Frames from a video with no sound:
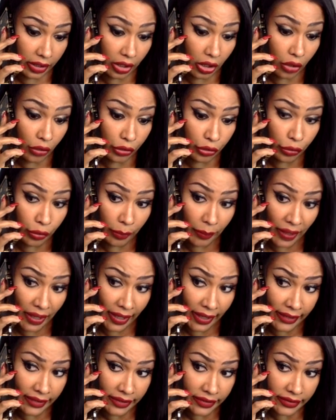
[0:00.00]
oh, you a
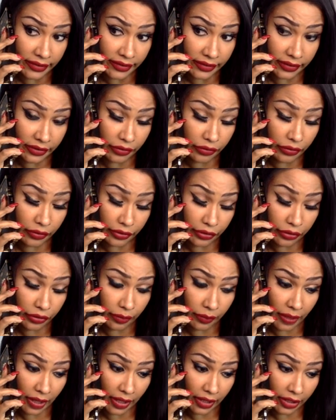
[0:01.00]
bot? You're a
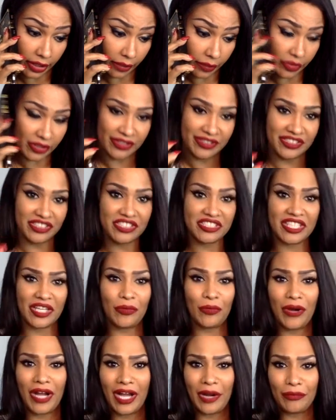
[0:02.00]
bot number? She
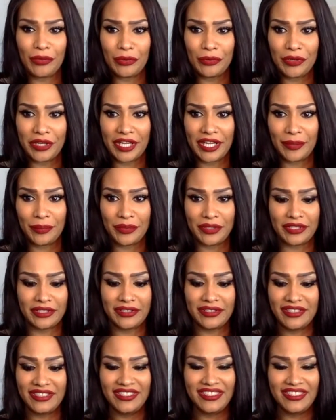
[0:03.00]
said, why? What will happen?